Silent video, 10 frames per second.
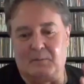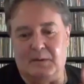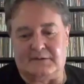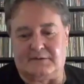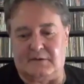
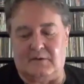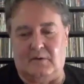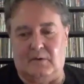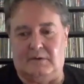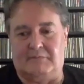With
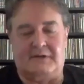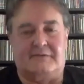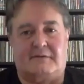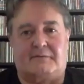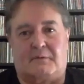all of
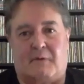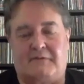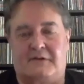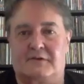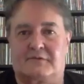these different
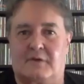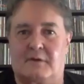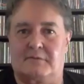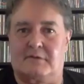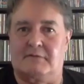revenue
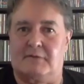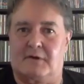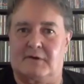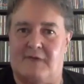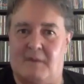streams in the
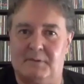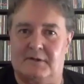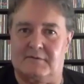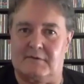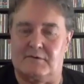various
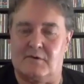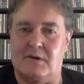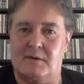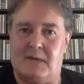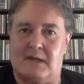companies that you're
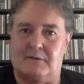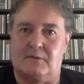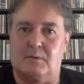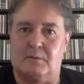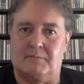talking about, it
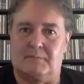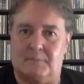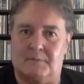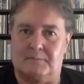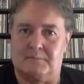all
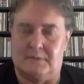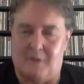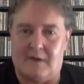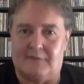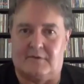
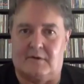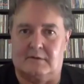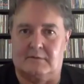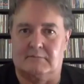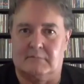relies
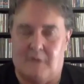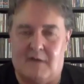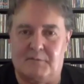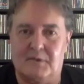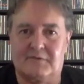on
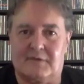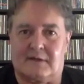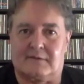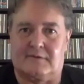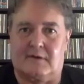live
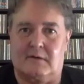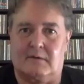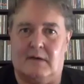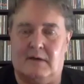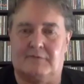music.
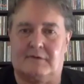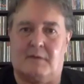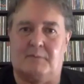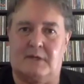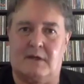So how is the
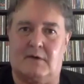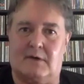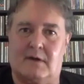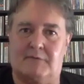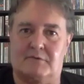company
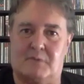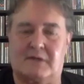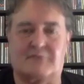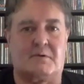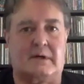going over
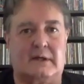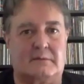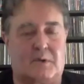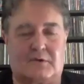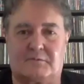2020
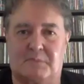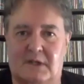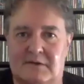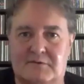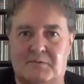and
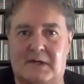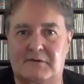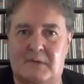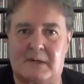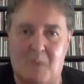possibly into
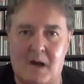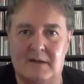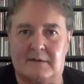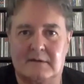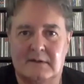
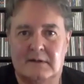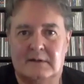2021?